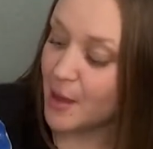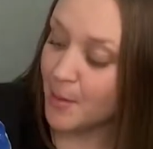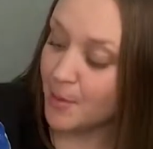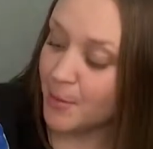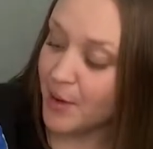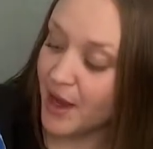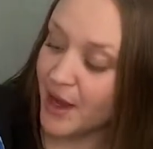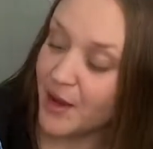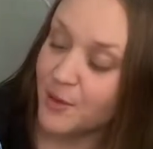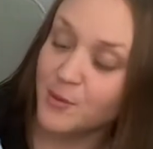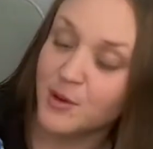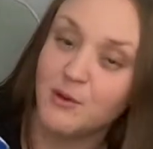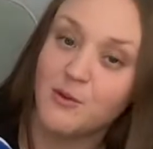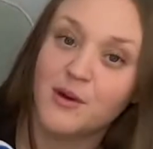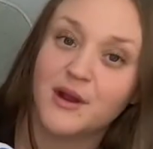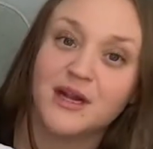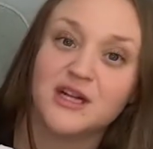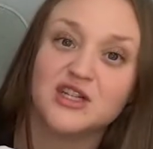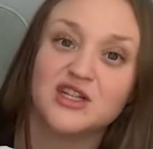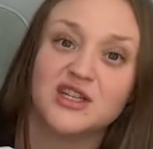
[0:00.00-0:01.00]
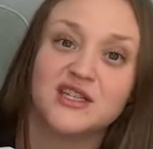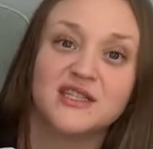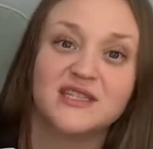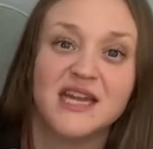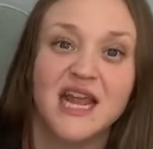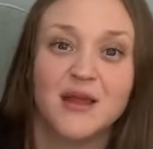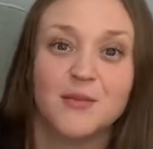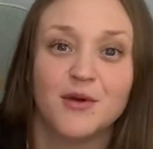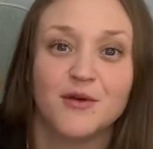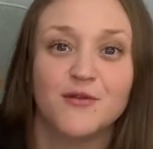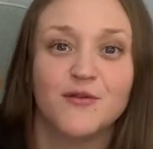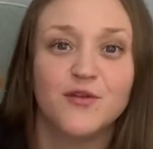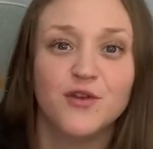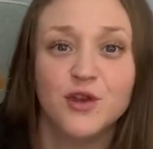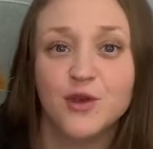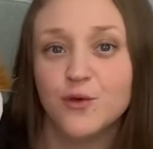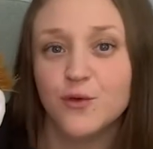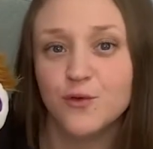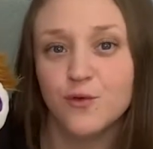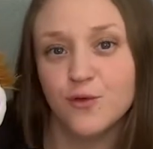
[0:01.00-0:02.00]
But we want to just name a
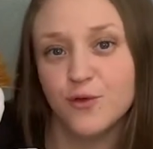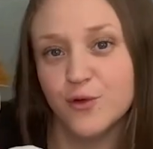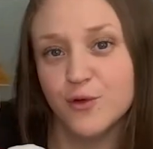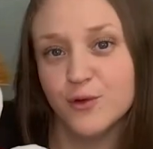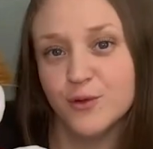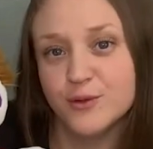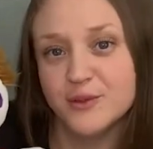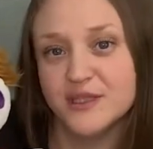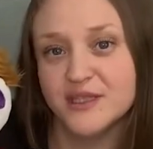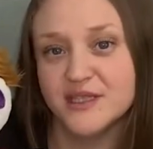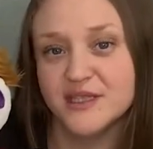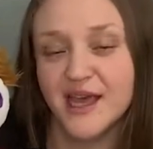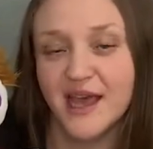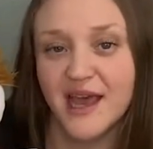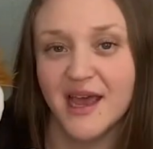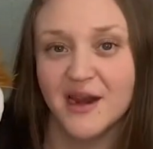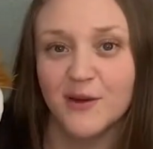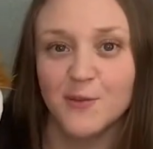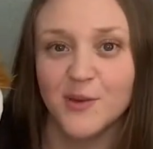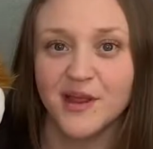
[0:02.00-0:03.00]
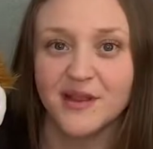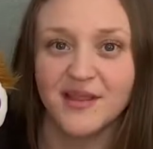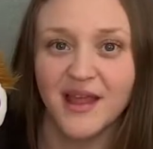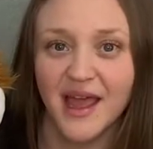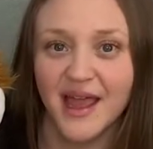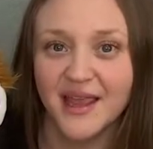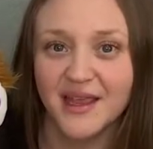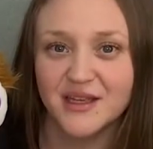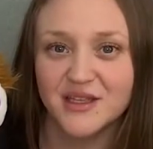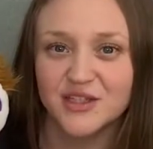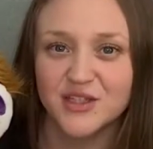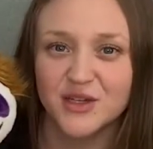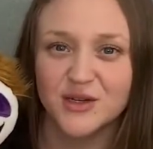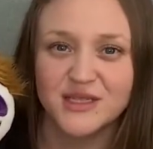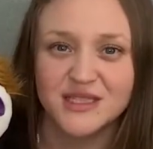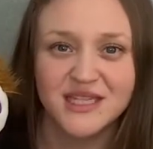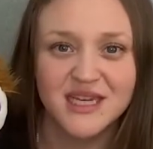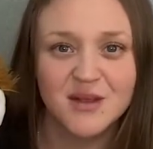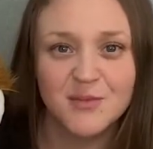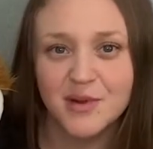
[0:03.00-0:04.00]
few fruits that we like. So
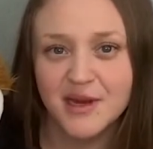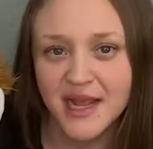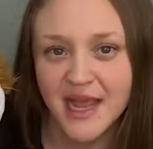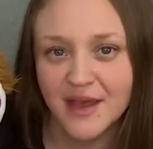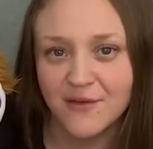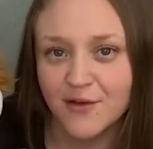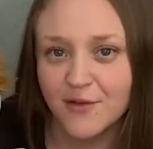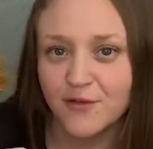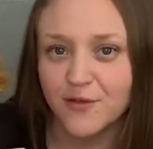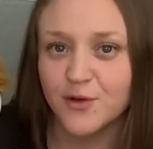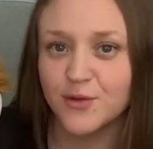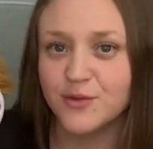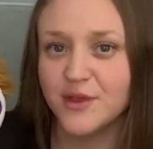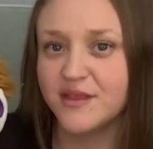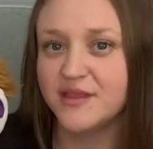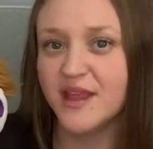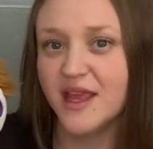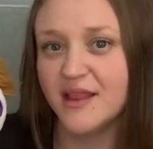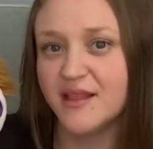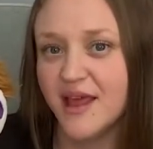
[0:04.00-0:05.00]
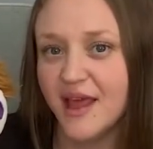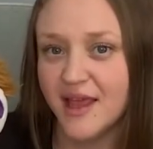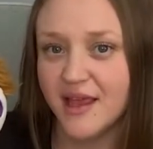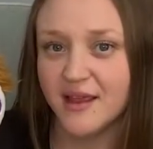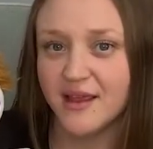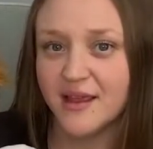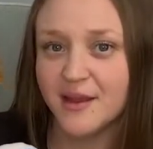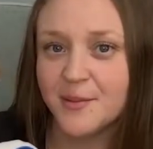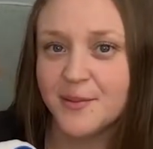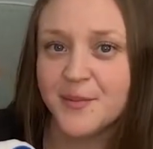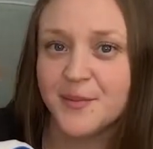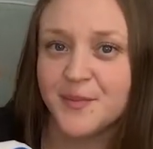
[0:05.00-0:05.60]
does anybody have a fruit that they like?